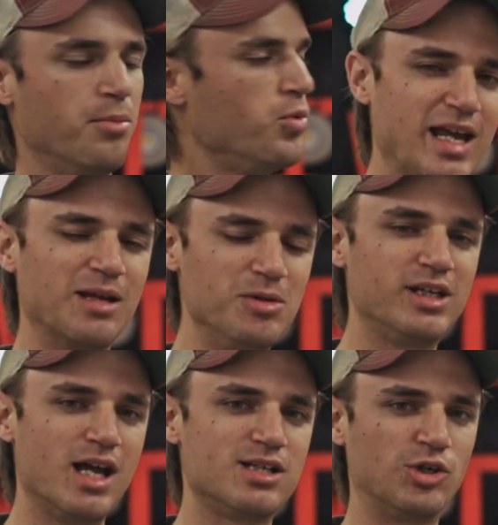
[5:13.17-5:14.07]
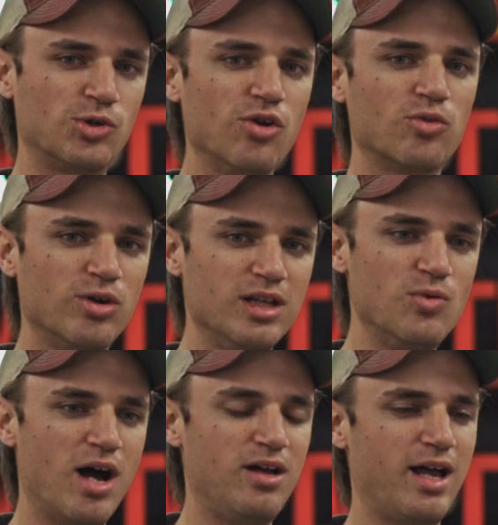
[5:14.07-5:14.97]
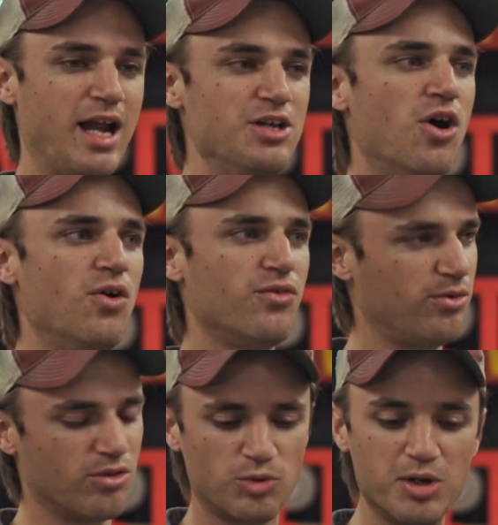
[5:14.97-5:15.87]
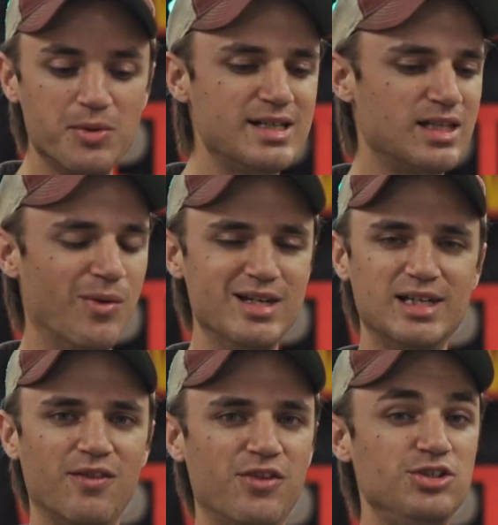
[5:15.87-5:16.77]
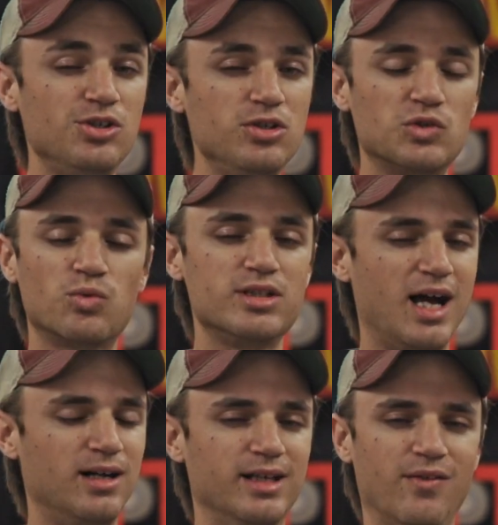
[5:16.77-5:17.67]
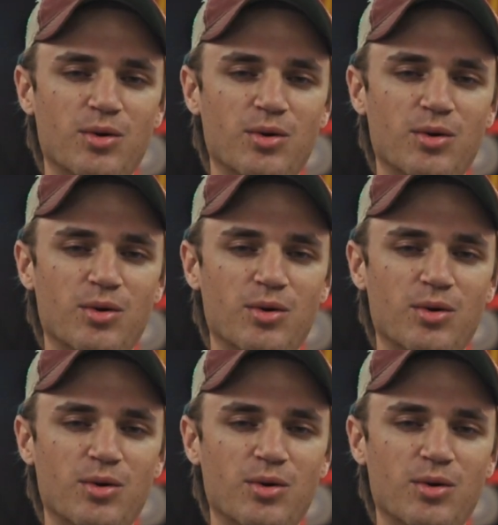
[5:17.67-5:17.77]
I think it communicates the truth really well, and I know for the 3 weeks that we did it, the juniors were dialed in.